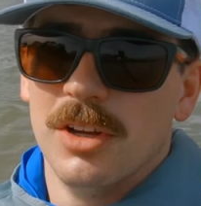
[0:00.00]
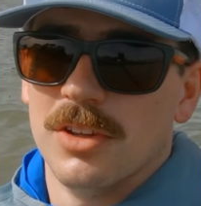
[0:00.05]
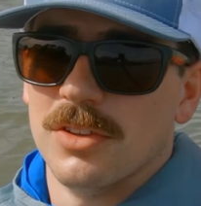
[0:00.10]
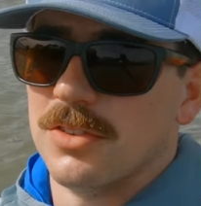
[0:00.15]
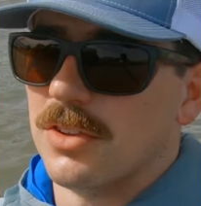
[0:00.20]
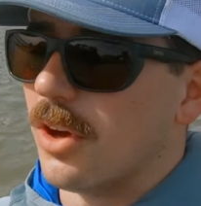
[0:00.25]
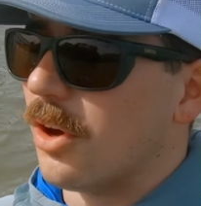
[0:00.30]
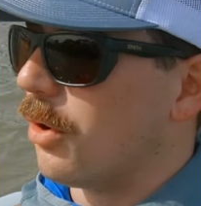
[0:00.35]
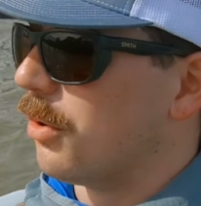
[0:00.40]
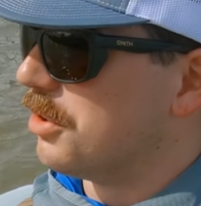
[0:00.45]

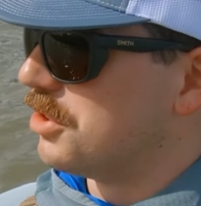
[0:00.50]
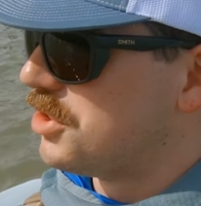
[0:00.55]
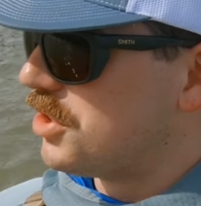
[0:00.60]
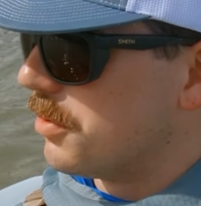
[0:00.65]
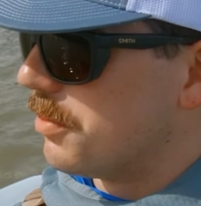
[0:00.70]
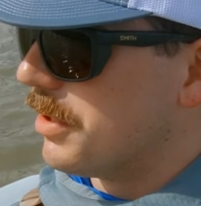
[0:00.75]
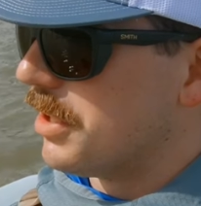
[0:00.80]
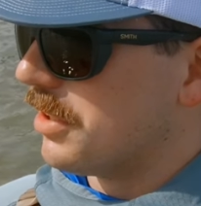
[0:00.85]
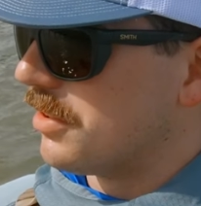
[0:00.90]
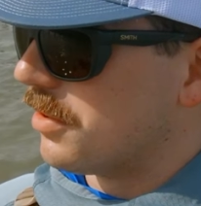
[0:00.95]
So it
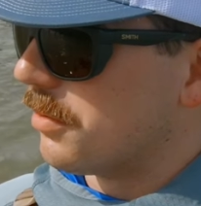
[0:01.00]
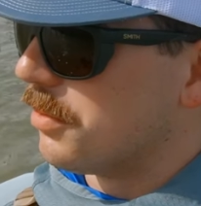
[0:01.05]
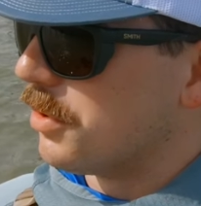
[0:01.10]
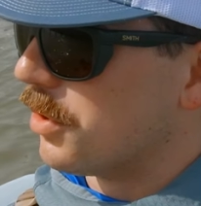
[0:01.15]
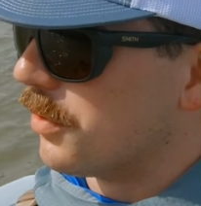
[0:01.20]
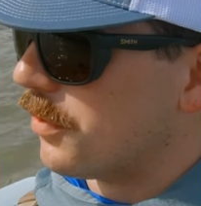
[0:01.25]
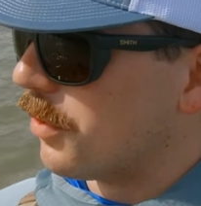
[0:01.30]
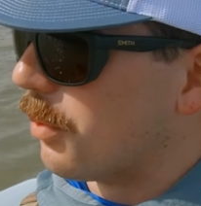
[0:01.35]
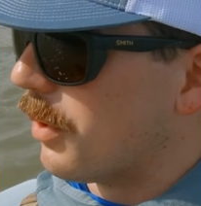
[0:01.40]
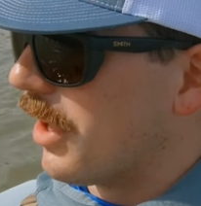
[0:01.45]
should be some
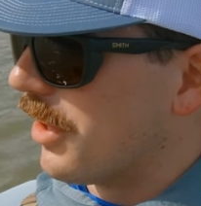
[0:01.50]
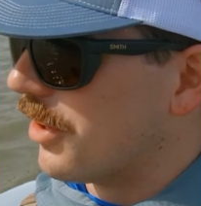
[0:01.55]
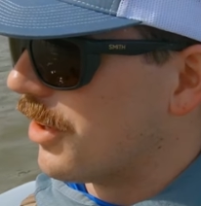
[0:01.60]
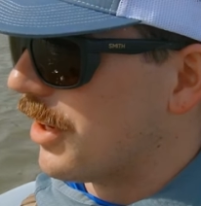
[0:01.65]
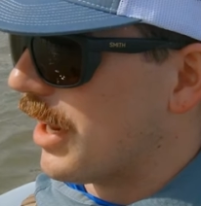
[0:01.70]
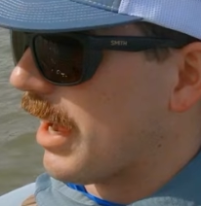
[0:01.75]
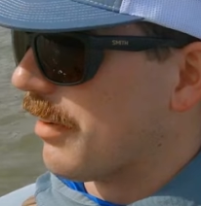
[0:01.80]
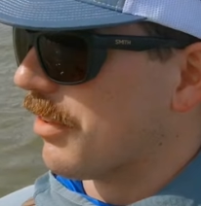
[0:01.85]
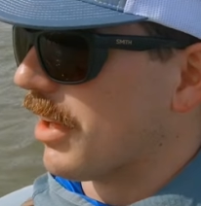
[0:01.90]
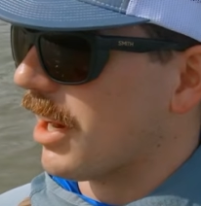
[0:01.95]
beautiful
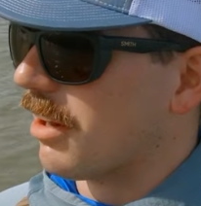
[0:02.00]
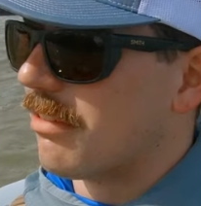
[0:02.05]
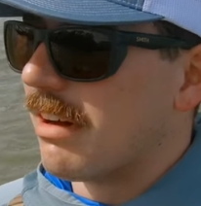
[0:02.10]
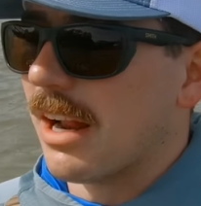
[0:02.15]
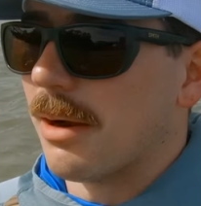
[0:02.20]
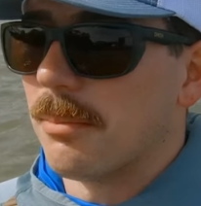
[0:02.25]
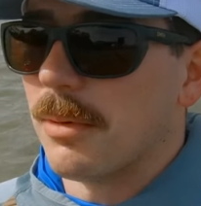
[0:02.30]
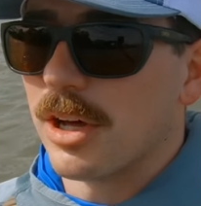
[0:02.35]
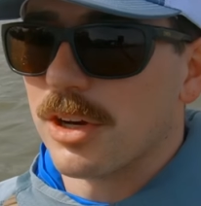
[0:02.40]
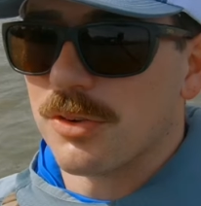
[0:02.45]
weather. I've got a
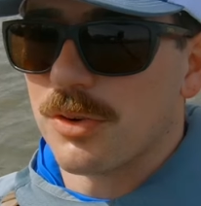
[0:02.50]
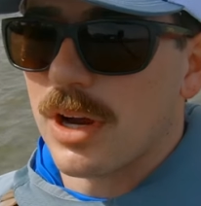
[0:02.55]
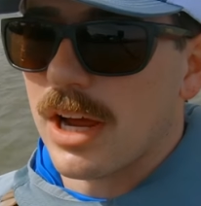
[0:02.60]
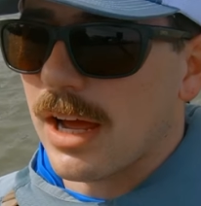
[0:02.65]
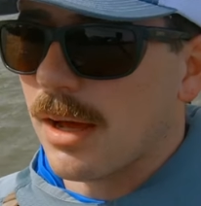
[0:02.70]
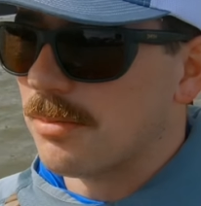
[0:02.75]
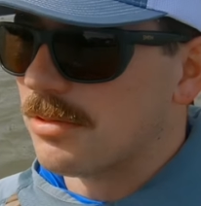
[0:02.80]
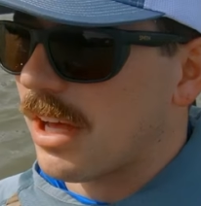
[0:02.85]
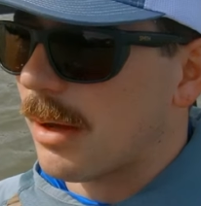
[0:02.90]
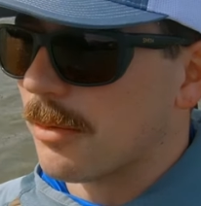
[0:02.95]
lot of mud
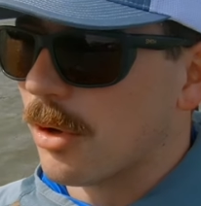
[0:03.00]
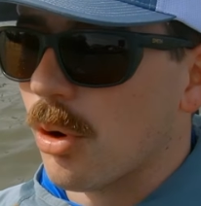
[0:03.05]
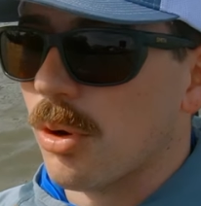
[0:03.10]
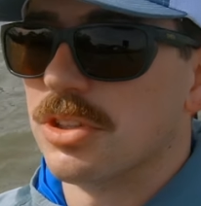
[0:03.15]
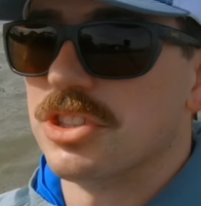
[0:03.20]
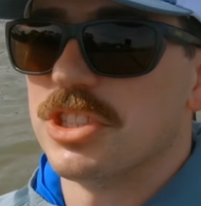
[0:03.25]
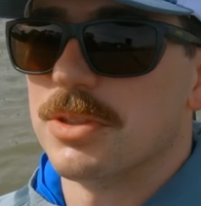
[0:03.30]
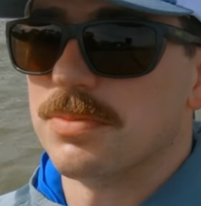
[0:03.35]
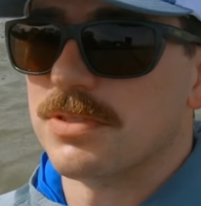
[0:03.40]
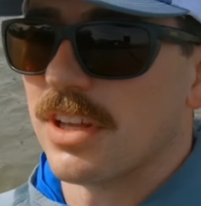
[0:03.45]
crabs. I'm
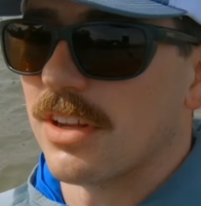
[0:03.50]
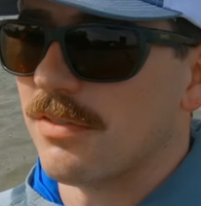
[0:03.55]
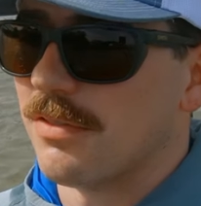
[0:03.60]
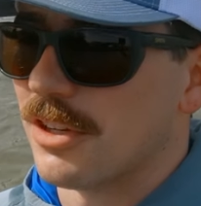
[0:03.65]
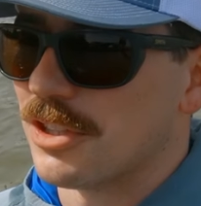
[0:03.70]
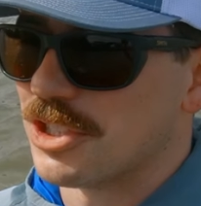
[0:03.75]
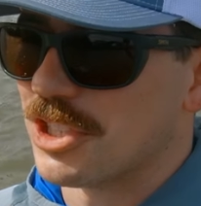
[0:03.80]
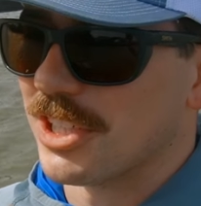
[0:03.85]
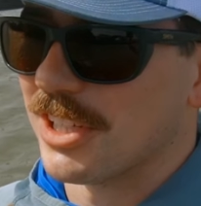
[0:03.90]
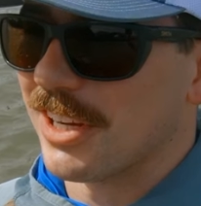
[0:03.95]
going sheepshead
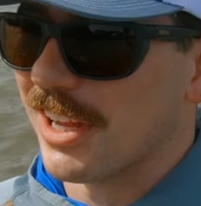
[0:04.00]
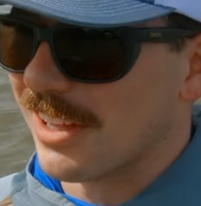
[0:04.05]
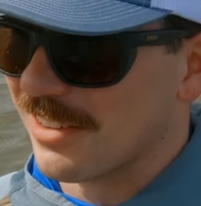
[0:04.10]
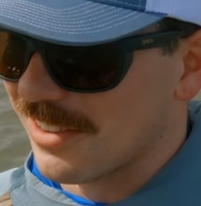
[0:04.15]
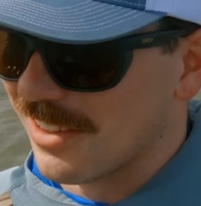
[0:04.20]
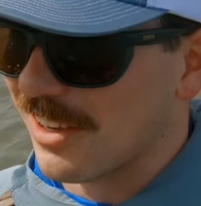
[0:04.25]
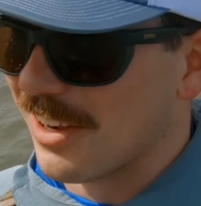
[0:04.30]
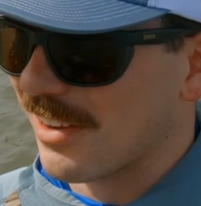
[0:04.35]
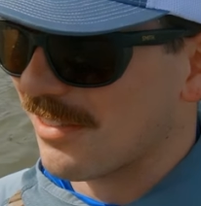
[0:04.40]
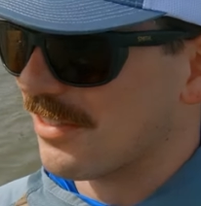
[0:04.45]
fishing,
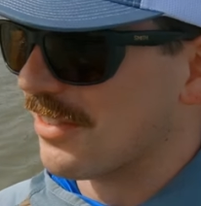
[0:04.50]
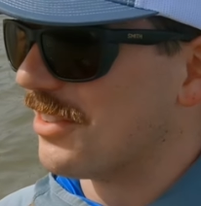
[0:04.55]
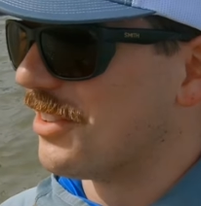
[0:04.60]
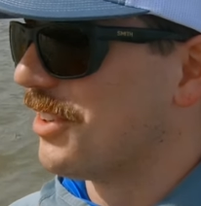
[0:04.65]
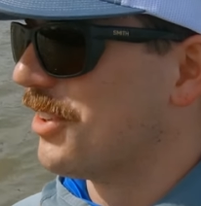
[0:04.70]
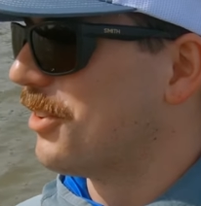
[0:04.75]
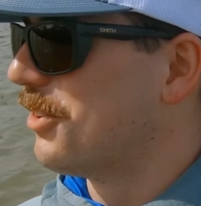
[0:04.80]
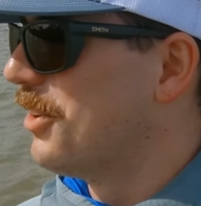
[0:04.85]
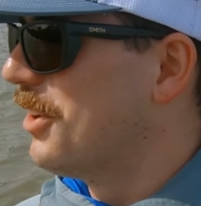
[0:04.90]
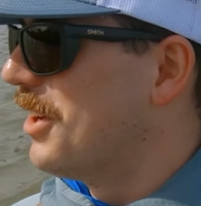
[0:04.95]
as I often
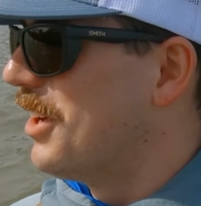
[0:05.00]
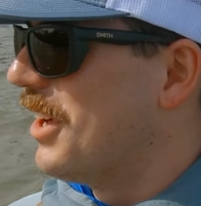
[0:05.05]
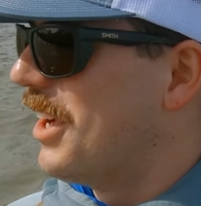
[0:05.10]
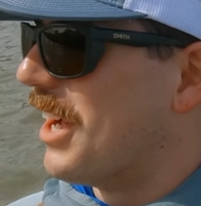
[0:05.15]
do.